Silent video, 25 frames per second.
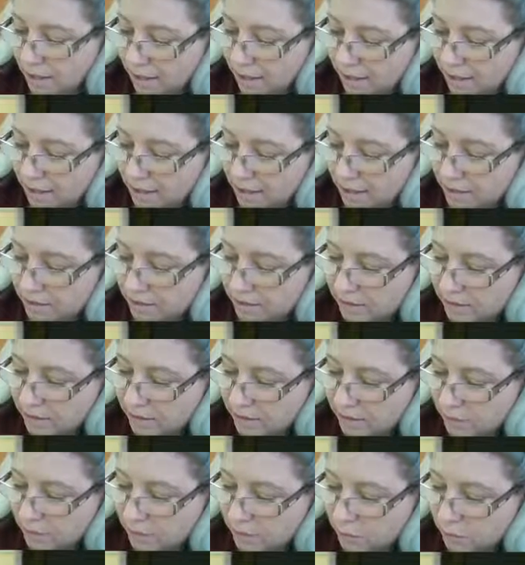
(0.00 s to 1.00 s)
And
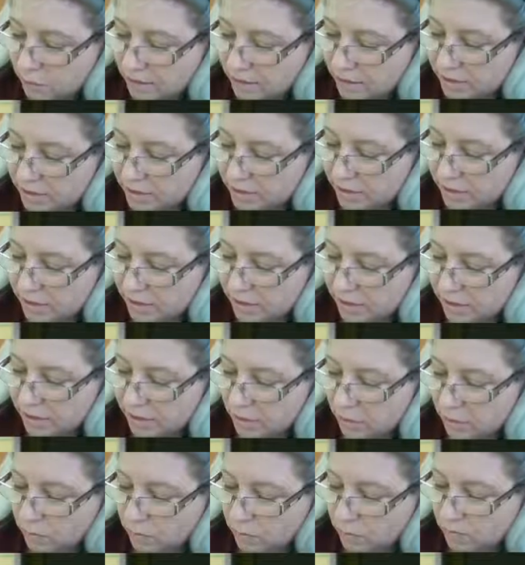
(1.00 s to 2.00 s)
20
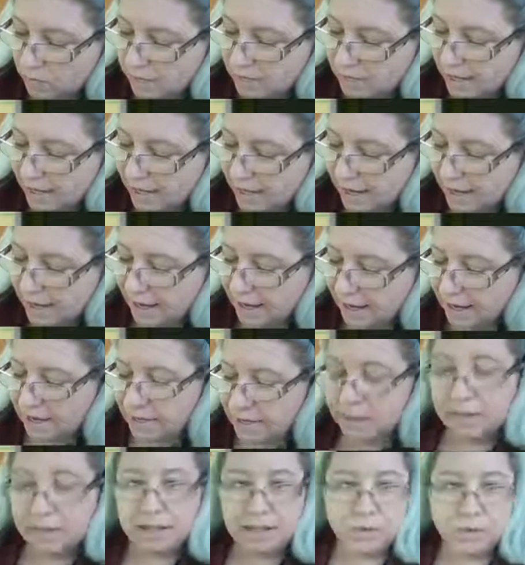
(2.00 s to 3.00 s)
equals a.
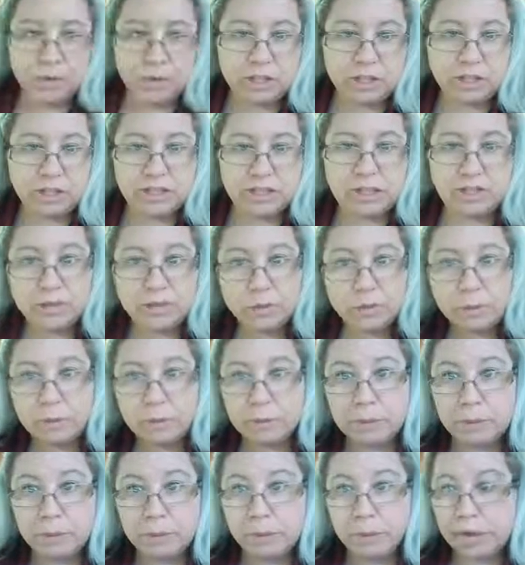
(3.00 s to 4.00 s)
Now we just have to
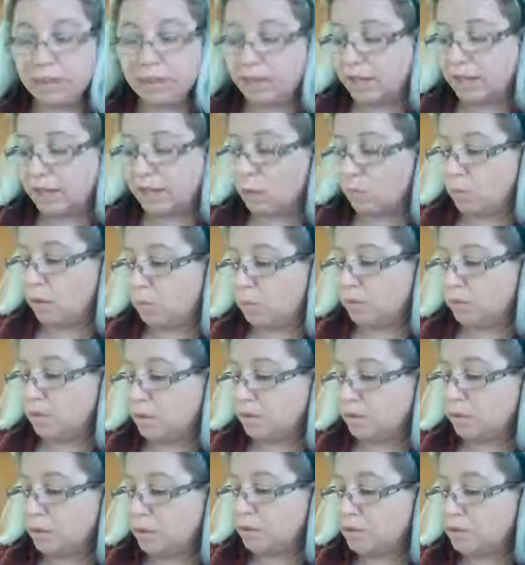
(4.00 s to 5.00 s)
remember one thing. What was
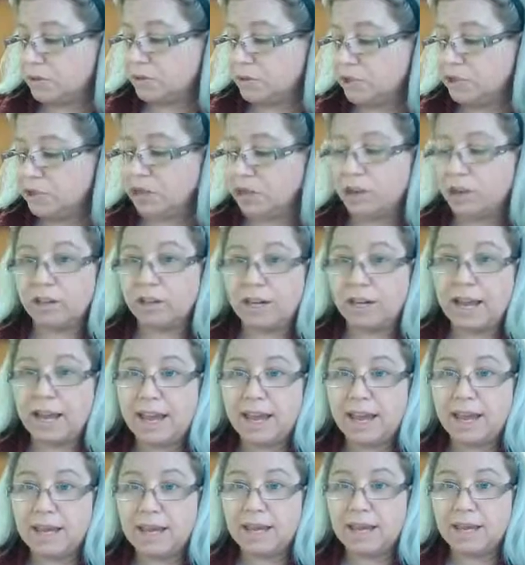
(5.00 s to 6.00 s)
our restriction on
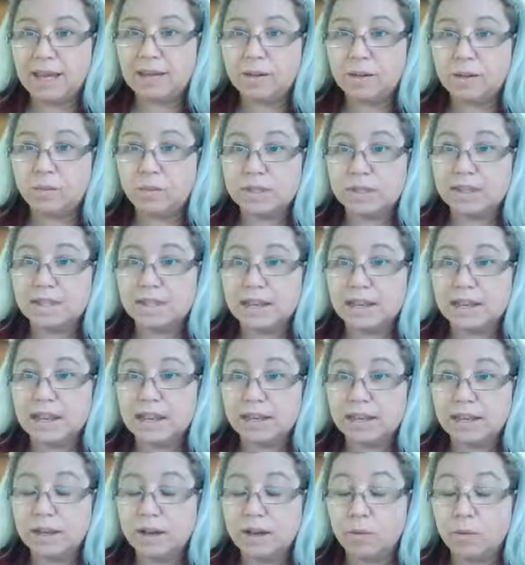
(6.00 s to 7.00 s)
a?
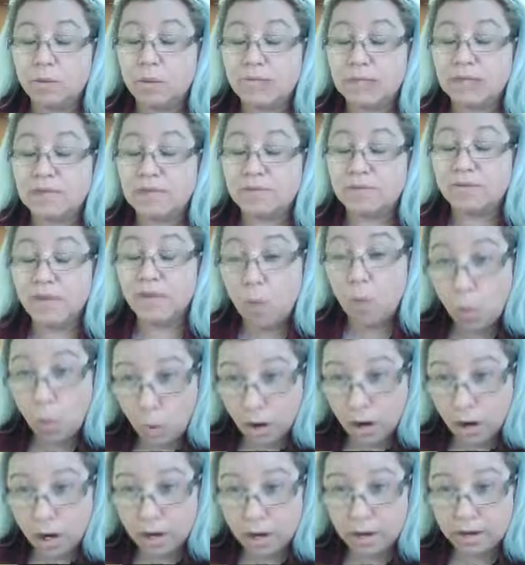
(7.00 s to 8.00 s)
Was
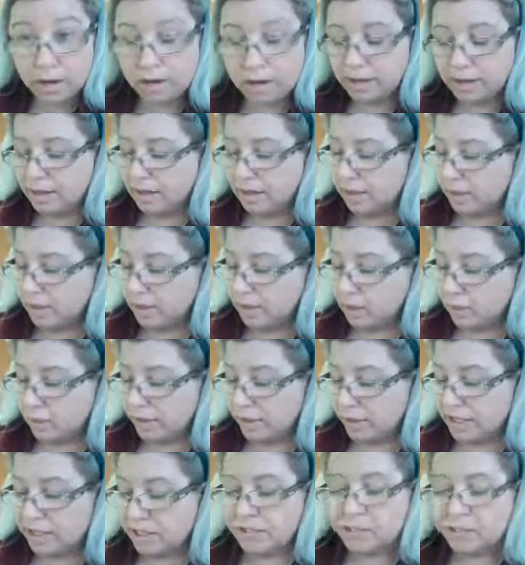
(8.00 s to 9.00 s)
4.
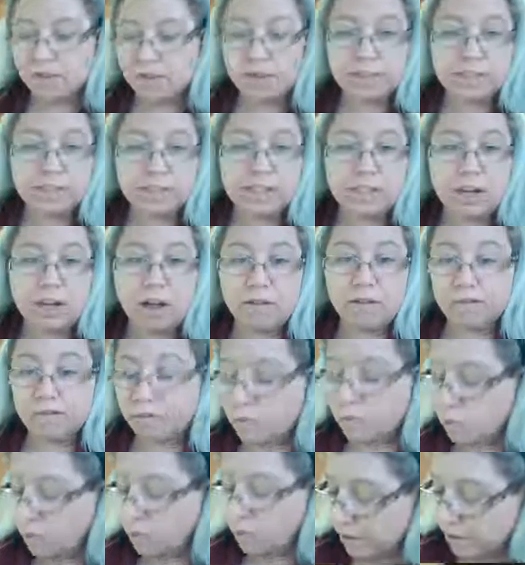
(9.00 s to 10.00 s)
20 is certainly not
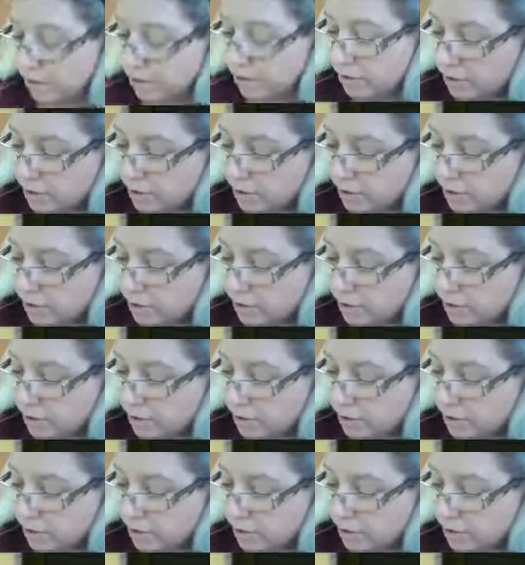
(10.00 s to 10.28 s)
4.